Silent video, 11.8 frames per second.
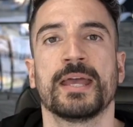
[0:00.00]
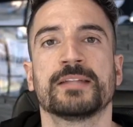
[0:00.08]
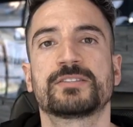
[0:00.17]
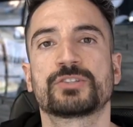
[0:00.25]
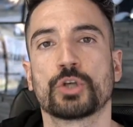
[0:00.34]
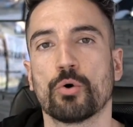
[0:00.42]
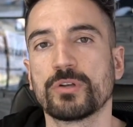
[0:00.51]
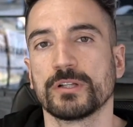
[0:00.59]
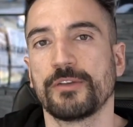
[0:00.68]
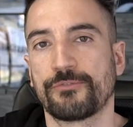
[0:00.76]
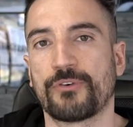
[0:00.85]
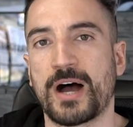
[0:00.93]
It's
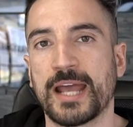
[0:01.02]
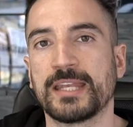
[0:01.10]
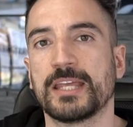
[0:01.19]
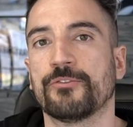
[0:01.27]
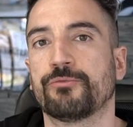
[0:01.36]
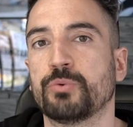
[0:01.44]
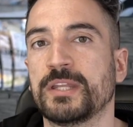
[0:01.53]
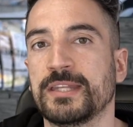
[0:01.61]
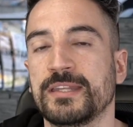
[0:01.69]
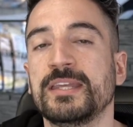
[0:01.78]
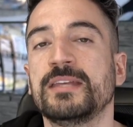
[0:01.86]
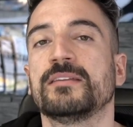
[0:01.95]
totally fine if we
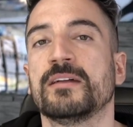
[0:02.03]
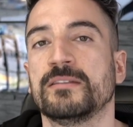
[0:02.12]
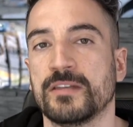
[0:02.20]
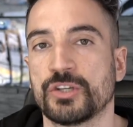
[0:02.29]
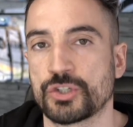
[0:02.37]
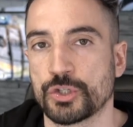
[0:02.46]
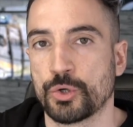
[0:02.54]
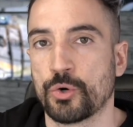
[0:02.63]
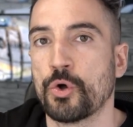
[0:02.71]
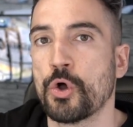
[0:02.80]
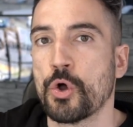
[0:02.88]
need additional